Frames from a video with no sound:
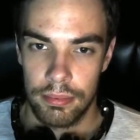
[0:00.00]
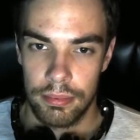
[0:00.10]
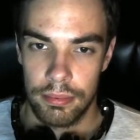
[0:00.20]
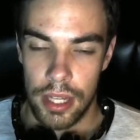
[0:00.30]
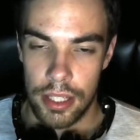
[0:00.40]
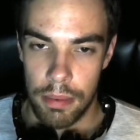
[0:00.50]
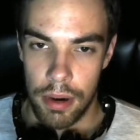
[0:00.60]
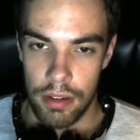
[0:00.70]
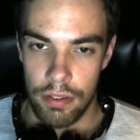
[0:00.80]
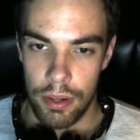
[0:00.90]
That's a part
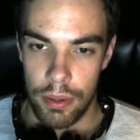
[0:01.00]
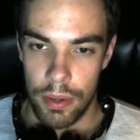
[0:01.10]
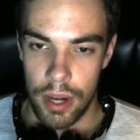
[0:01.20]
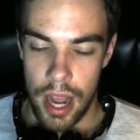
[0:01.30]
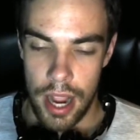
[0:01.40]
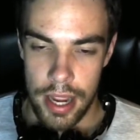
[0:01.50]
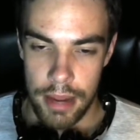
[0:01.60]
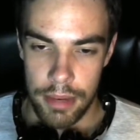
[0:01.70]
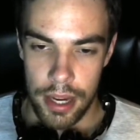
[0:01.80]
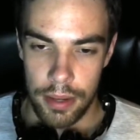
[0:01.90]
of who I am now.